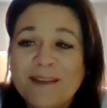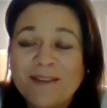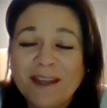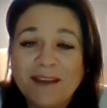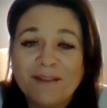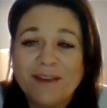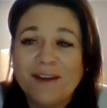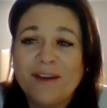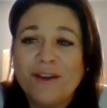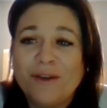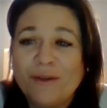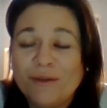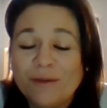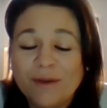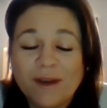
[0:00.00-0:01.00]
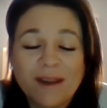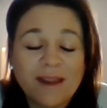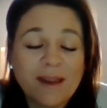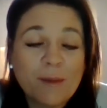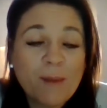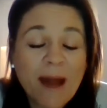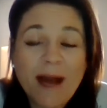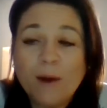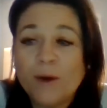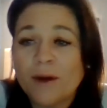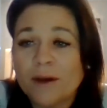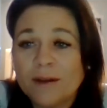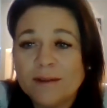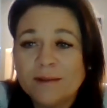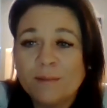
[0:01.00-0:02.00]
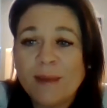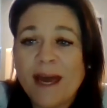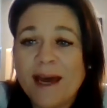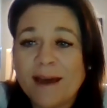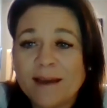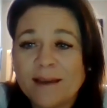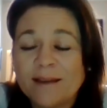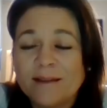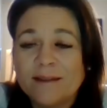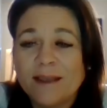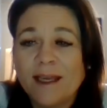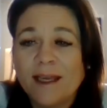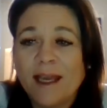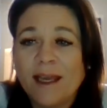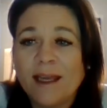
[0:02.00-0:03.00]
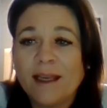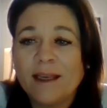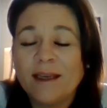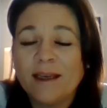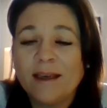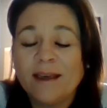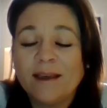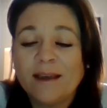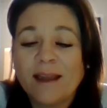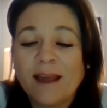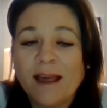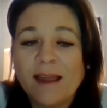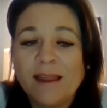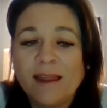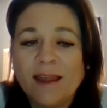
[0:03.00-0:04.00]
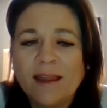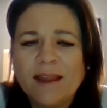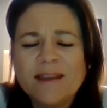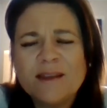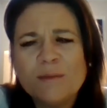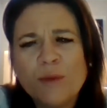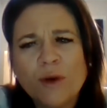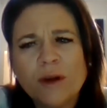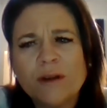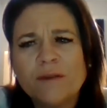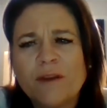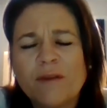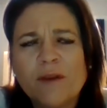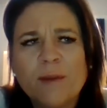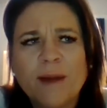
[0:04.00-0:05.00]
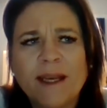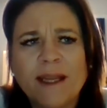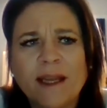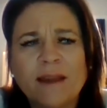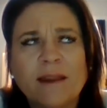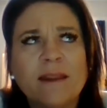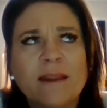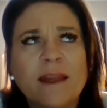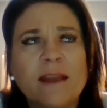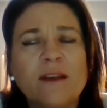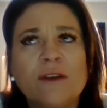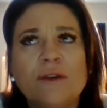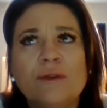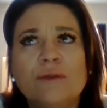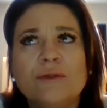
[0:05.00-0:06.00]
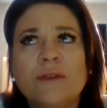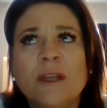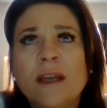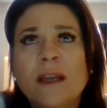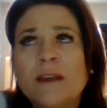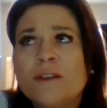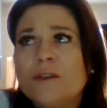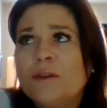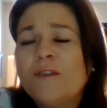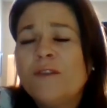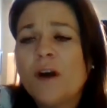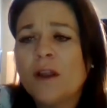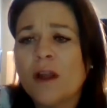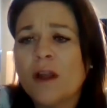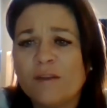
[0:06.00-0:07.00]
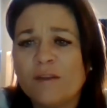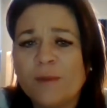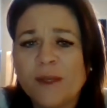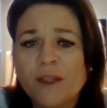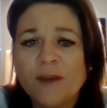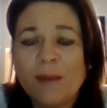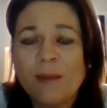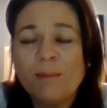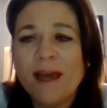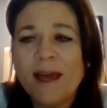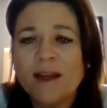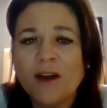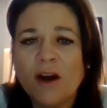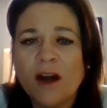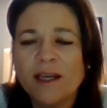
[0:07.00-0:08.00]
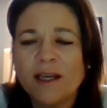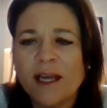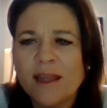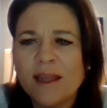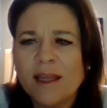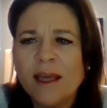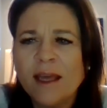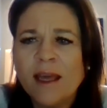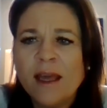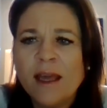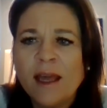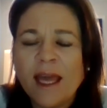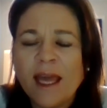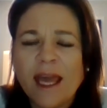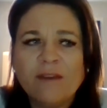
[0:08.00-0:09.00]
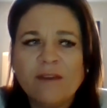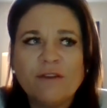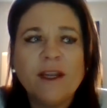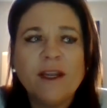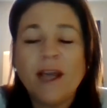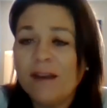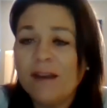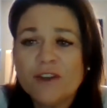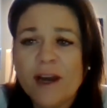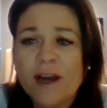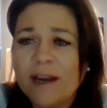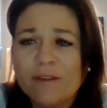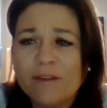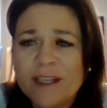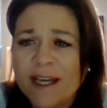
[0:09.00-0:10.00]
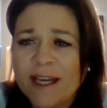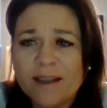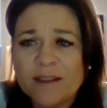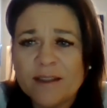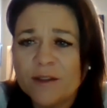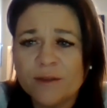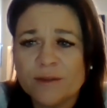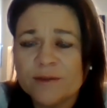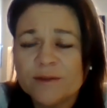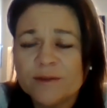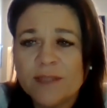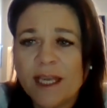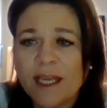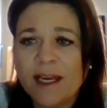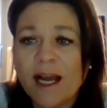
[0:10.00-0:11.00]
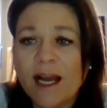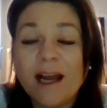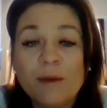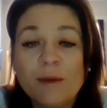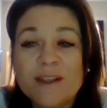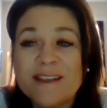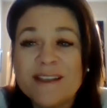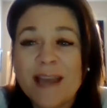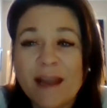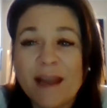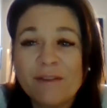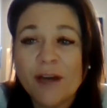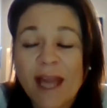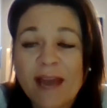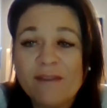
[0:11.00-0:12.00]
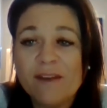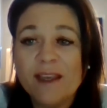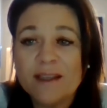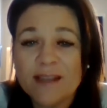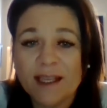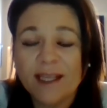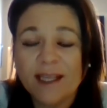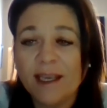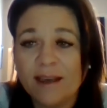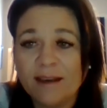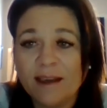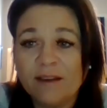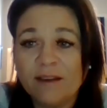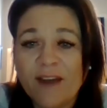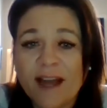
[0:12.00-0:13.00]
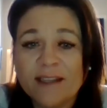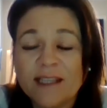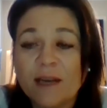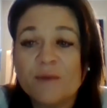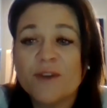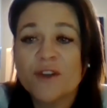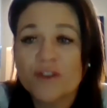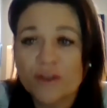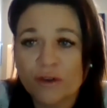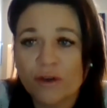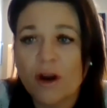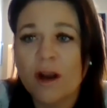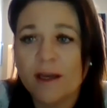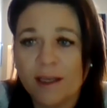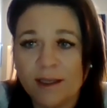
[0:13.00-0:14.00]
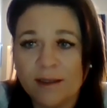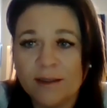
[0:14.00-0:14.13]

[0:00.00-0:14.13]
have given you the power back. And I think that's important for everybody, and that you do fall off, but you get back on. And I think I've tried every diet too. And I was never heavy as a kid. In fact, I was scrawny.